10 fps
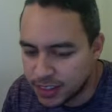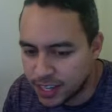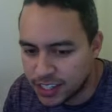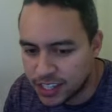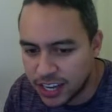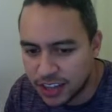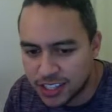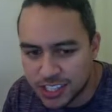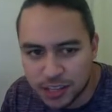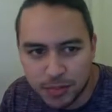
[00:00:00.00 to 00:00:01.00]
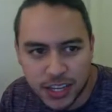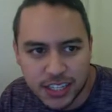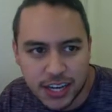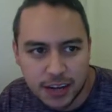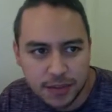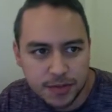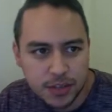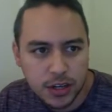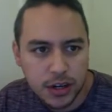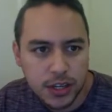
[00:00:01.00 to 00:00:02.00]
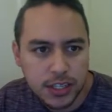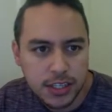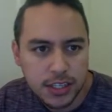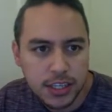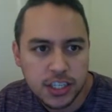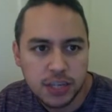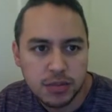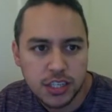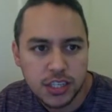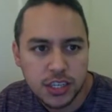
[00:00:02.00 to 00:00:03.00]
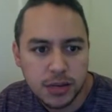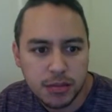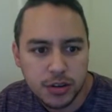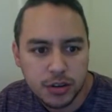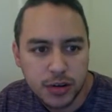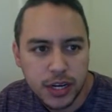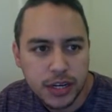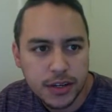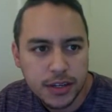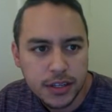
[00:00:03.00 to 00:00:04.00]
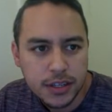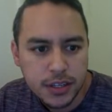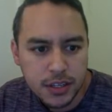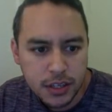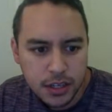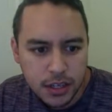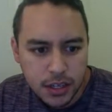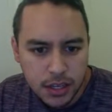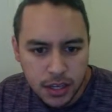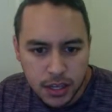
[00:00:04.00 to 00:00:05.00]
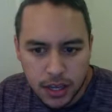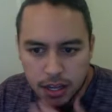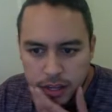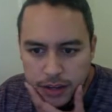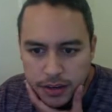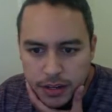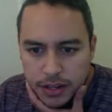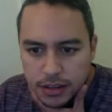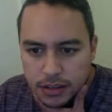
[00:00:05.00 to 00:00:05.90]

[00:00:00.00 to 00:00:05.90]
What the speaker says: let's see how the season plays out. So let's see Jimmy's team real quick. All right.